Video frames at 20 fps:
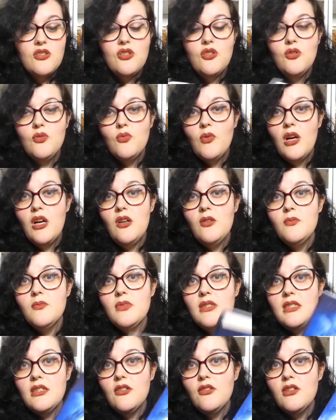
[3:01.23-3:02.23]
Two
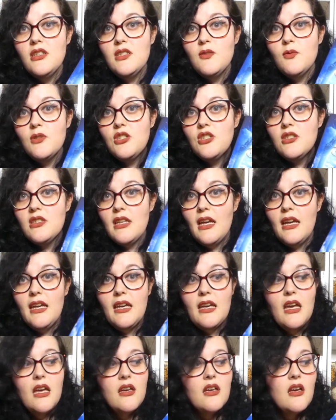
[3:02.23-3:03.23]
Realms series, which is
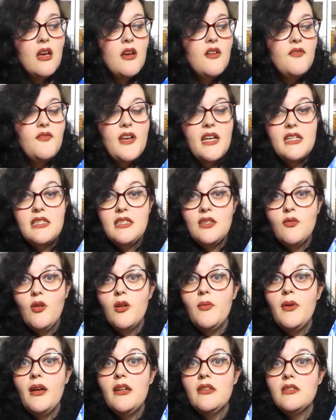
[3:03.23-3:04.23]
a fantasy
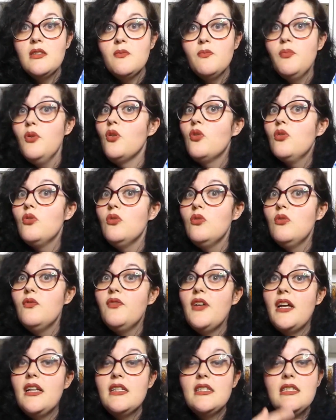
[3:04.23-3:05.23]
romance portal
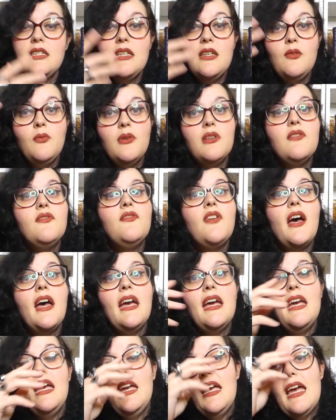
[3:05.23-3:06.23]
fantasy with
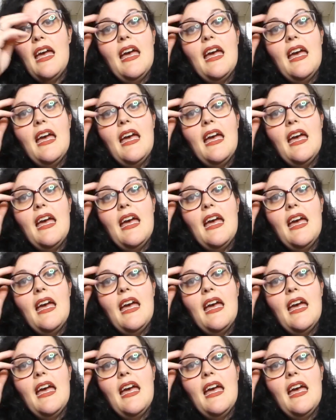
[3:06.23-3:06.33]
fae.